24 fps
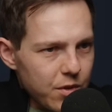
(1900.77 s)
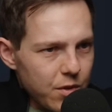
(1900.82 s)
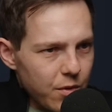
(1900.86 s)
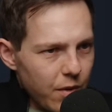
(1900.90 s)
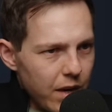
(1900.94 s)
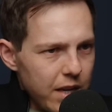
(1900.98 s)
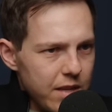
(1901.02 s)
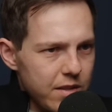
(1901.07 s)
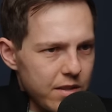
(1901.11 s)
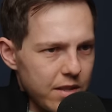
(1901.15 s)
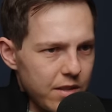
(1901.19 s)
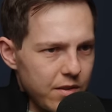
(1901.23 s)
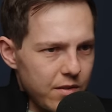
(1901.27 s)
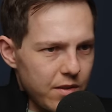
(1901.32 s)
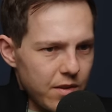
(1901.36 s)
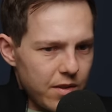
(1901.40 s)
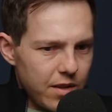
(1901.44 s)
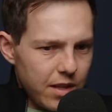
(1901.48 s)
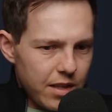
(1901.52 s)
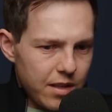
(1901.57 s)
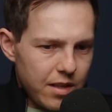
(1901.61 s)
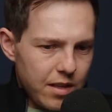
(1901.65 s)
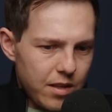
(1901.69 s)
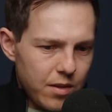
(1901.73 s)
was crazy to
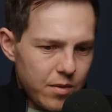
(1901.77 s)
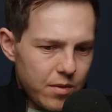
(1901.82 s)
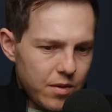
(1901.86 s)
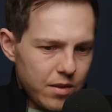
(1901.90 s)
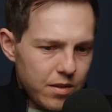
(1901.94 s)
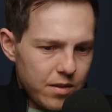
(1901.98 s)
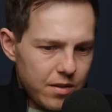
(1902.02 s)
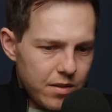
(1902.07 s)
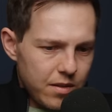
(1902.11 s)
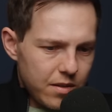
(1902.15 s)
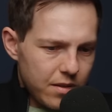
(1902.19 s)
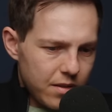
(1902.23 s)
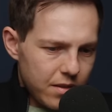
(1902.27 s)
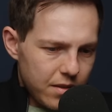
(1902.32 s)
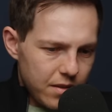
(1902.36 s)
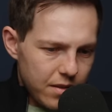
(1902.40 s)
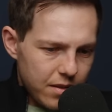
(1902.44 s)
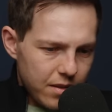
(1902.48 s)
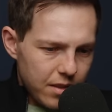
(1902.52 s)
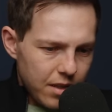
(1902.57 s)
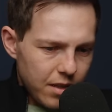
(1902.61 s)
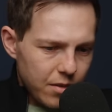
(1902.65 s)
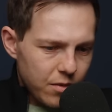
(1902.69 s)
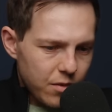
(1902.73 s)
think mm -hmm. that you could
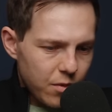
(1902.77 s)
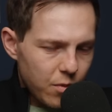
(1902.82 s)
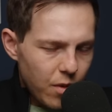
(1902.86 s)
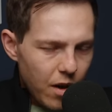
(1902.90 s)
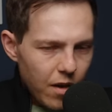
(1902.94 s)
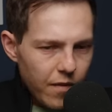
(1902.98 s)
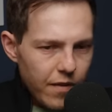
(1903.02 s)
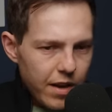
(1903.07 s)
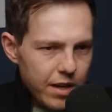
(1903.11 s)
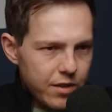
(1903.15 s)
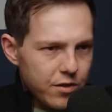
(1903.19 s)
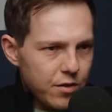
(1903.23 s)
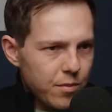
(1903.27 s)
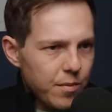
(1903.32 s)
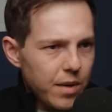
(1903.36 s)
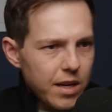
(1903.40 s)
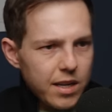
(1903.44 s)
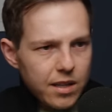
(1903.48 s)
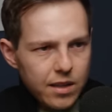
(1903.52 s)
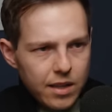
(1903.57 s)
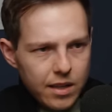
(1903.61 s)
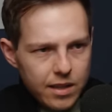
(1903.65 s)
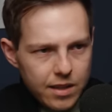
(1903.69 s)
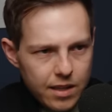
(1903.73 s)
you know 12 extra
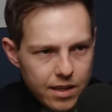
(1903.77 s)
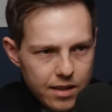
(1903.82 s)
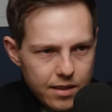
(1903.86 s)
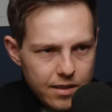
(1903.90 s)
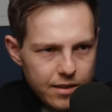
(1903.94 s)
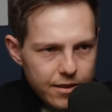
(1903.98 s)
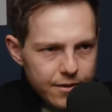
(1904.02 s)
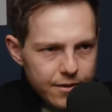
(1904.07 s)
money like that.